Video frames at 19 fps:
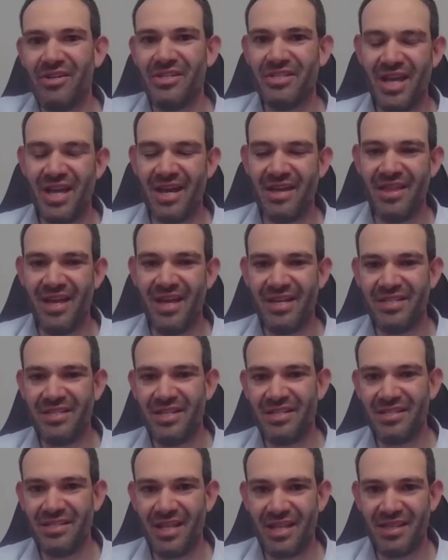I would say
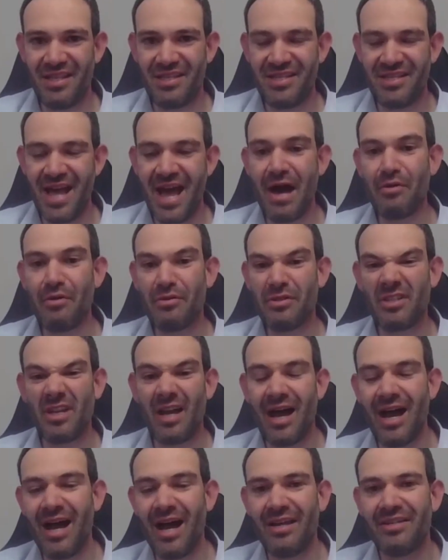this is that the
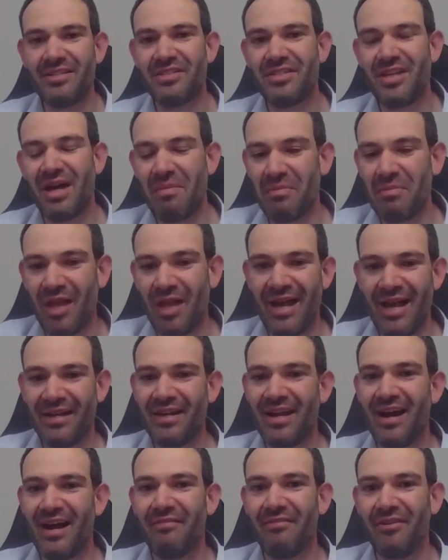town's got some
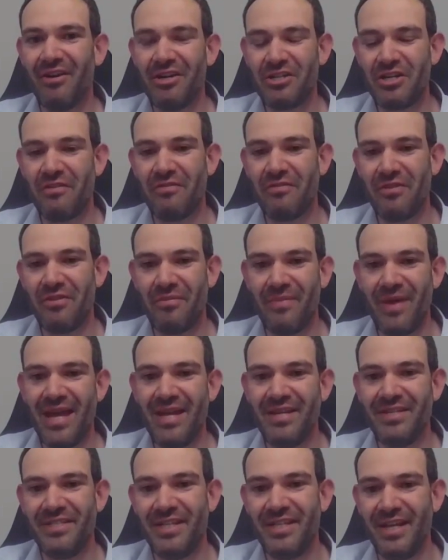land coverage over the
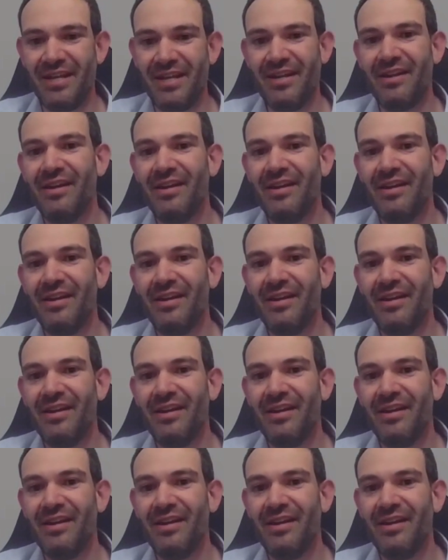basin,